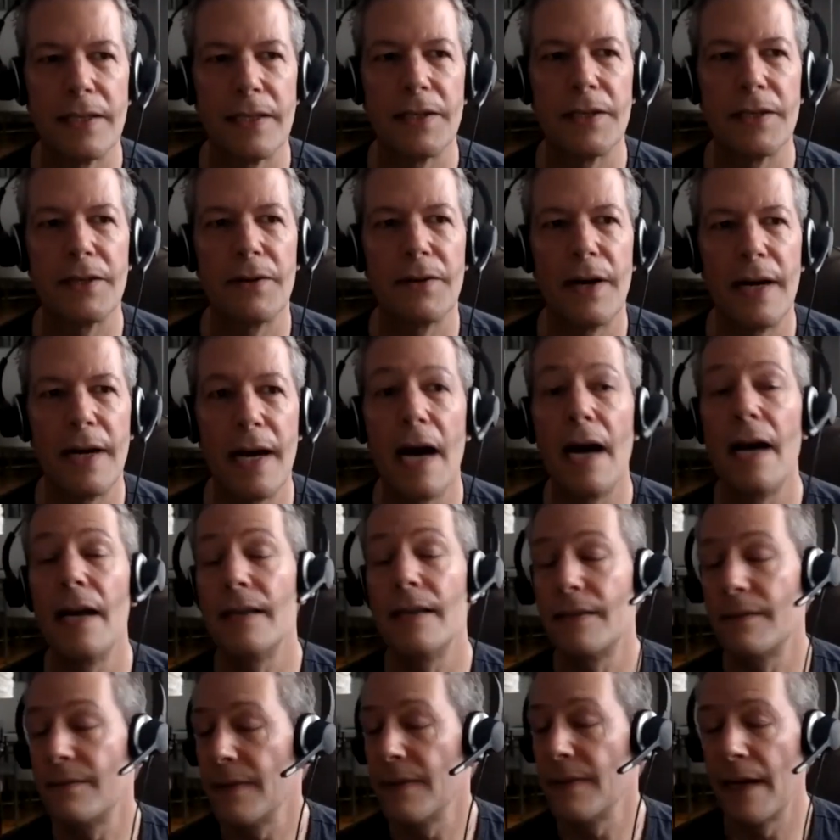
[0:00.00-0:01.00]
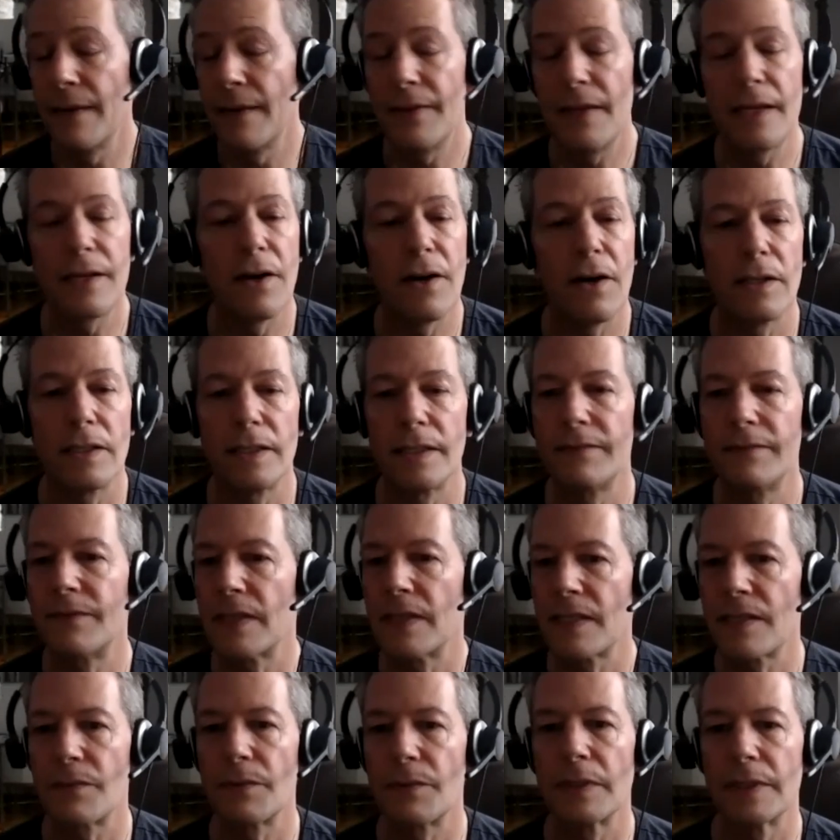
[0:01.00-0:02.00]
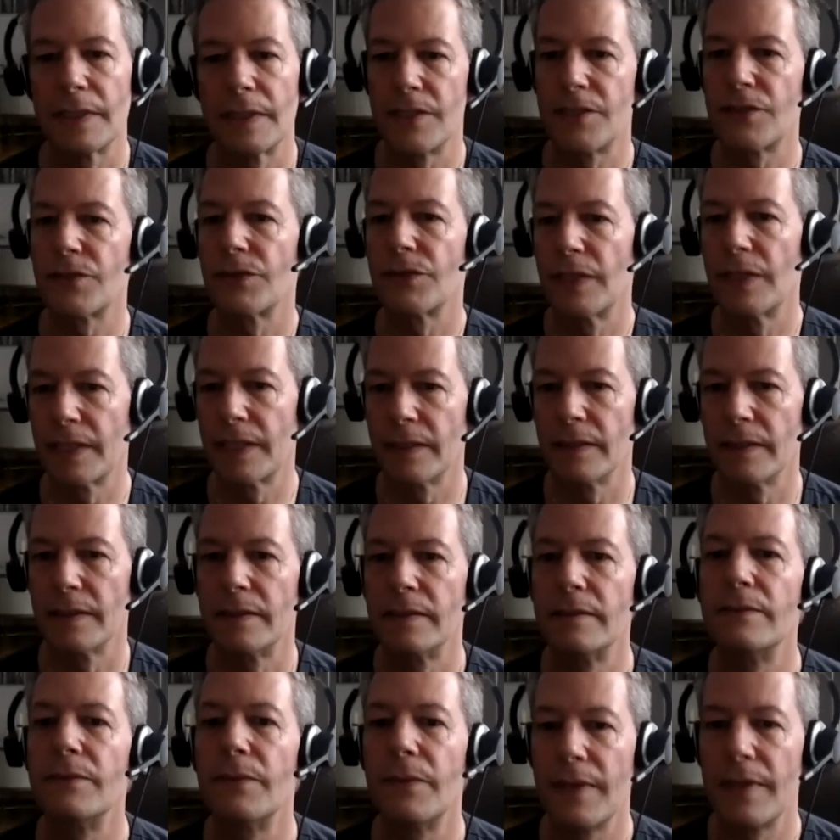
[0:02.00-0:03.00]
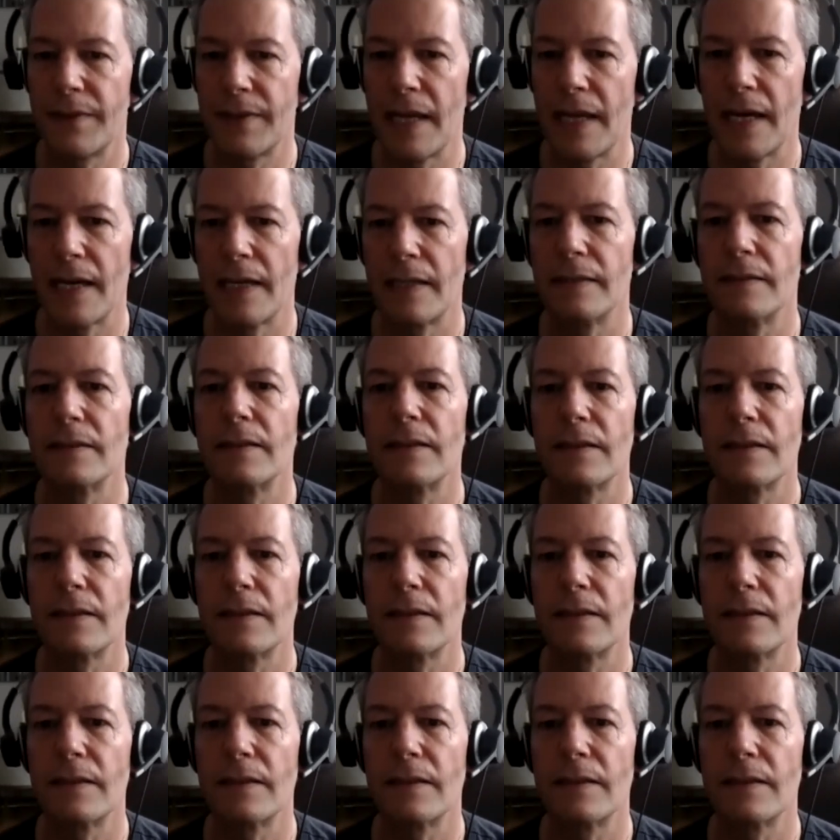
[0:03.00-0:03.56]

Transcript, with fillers: You know, I, I I think all of us really struggle with that